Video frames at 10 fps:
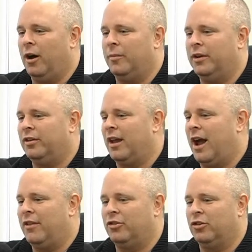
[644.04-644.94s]
He's a
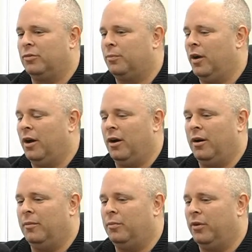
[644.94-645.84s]
guy that just
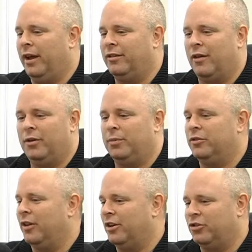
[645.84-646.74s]
plays every
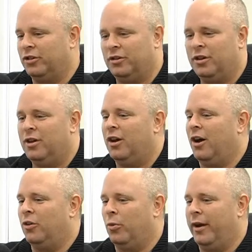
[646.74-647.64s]
possession
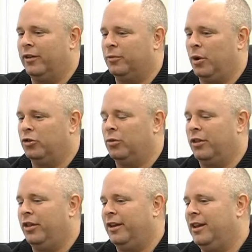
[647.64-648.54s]
the way it's supposed to. I
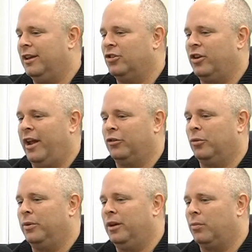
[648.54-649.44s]
think he and Chance
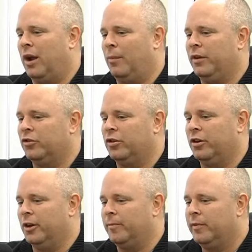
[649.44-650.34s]
will be probably as
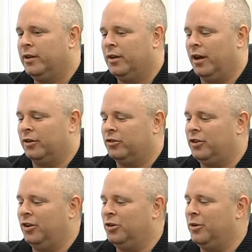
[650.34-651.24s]
good a
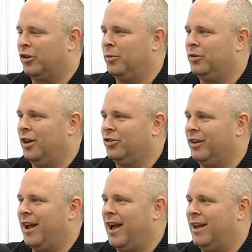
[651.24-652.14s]
steal you an extra
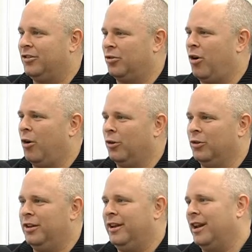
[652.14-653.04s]
possession guys as there are in the
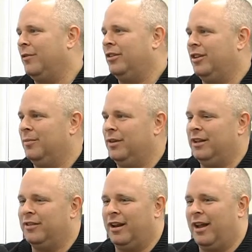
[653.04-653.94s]
league, and every team
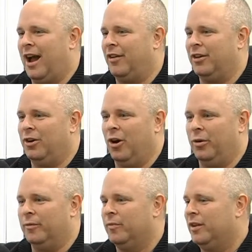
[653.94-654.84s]
needs that, a guy that can
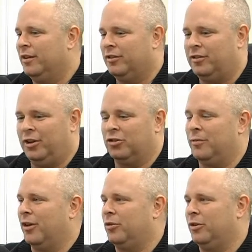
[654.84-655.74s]
go and steal
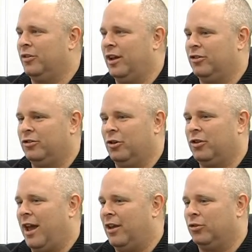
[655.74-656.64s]
some extra possessions. Those
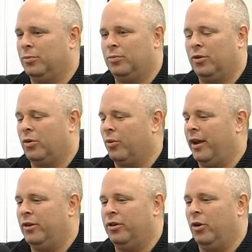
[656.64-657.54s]
guys will
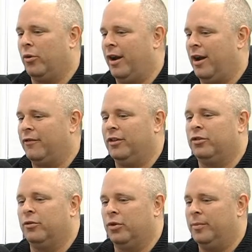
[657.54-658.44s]
great
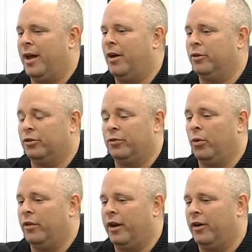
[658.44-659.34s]
offensive rebounders for